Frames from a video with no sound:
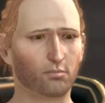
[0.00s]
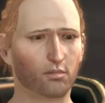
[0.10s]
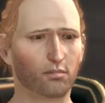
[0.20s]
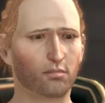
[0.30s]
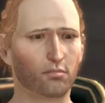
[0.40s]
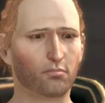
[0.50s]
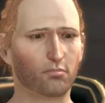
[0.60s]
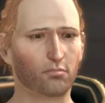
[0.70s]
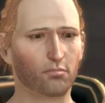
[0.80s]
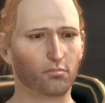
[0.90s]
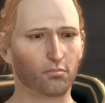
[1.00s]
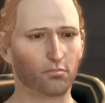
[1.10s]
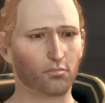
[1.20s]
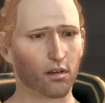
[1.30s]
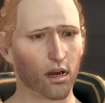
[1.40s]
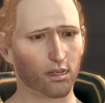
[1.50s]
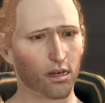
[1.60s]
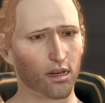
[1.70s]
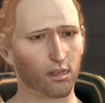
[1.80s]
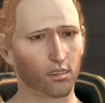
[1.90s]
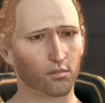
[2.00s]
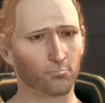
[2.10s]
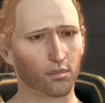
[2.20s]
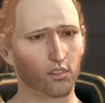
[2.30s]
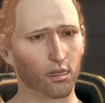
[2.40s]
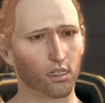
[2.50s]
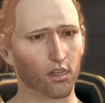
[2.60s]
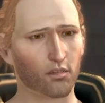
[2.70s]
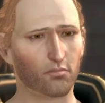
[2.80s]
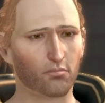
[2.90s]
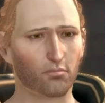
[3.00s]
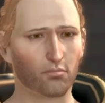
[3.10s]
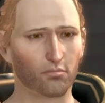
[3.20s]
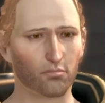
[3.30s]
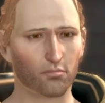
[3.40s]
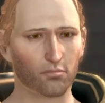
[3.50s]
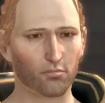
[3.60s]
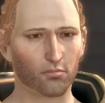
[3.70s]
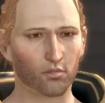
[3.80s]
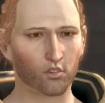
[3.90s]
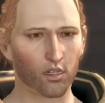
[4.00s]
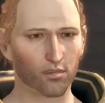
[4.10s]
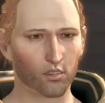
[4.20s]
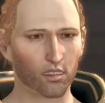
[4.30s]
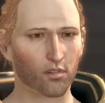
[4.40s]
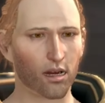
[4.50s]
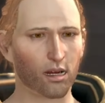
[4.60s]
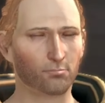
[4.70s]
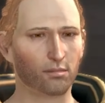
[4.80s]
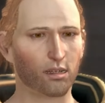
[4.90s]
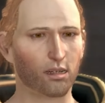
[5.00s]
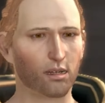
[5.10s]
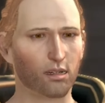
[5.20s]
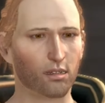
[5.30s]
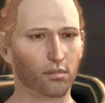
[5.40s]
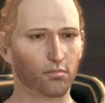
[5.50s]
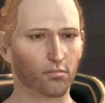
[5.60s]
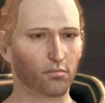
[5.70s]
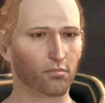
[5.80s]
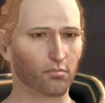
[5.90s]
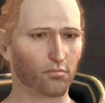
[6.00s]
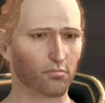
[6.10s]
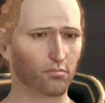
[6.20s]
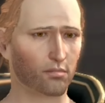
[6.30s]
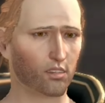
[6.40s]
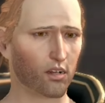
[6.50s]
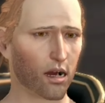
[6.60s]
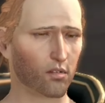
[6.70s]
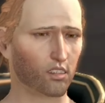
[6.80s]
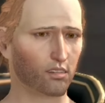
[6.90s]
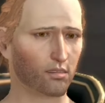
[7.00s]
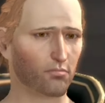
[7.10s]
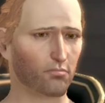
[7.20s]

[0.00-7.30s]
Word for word: But I guess I had too much anger. Once he was inside me, he changed.